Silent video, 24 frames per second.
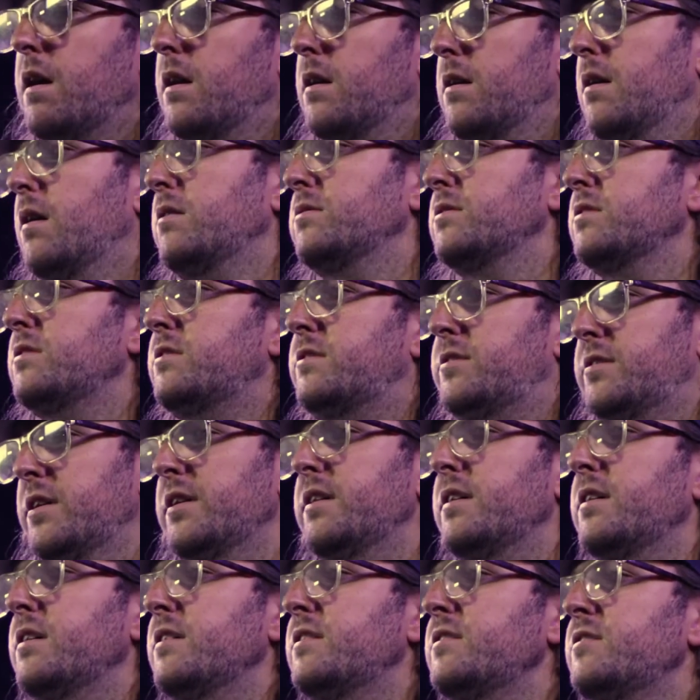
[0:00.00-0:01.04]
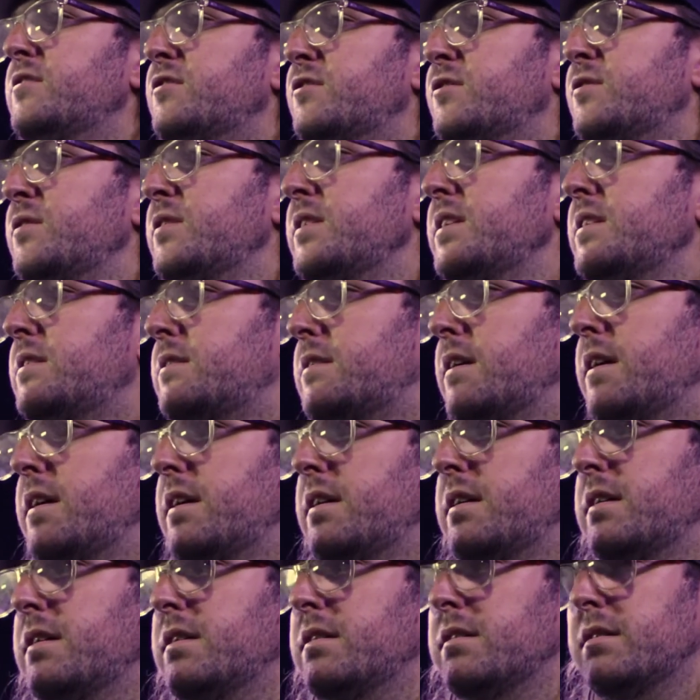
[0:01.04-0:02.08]
On the dirty street
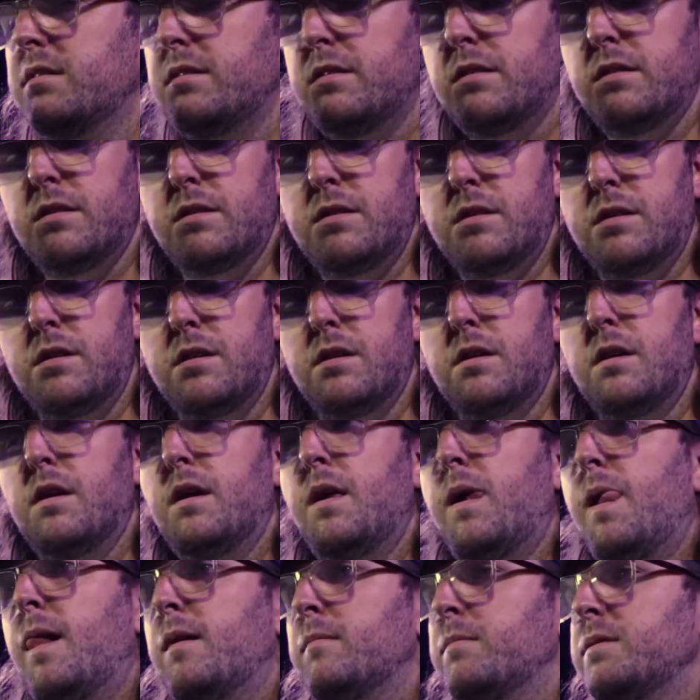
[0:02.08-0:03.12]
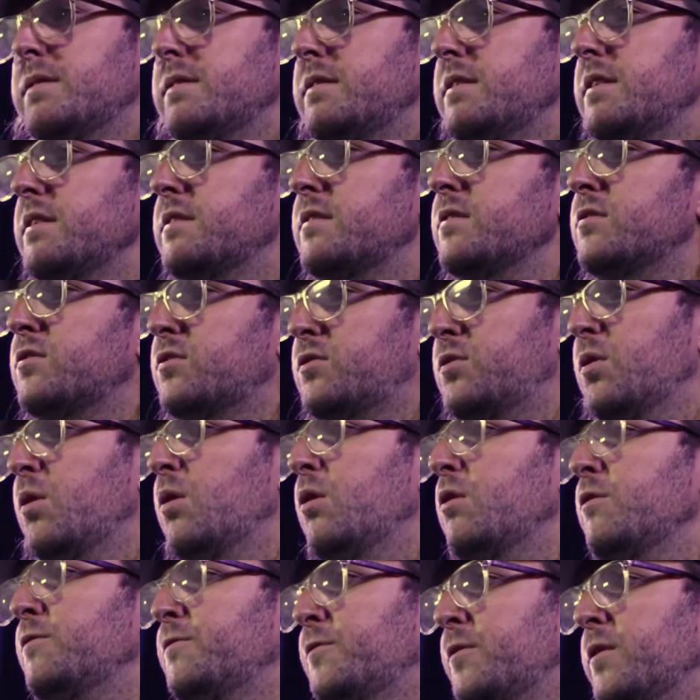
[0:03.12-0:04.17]
there, beneath the
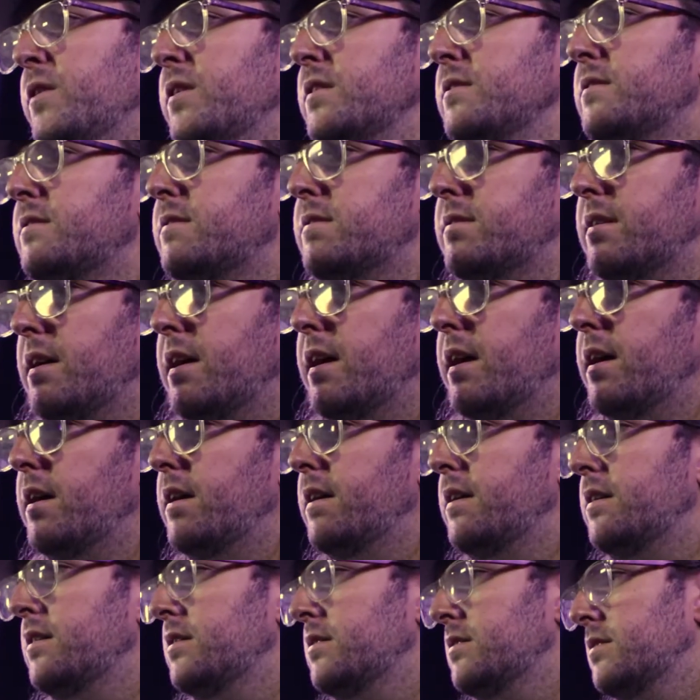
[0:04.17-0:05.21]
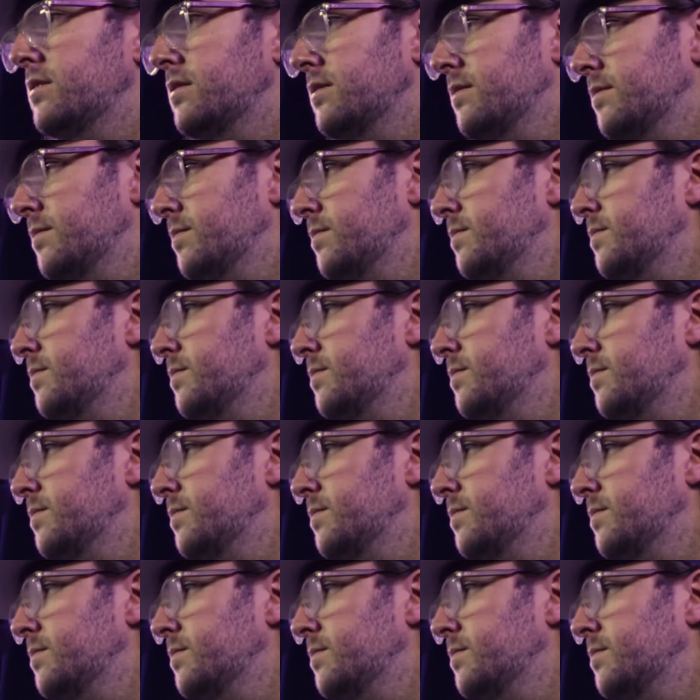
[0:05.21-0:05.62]
storefront sign,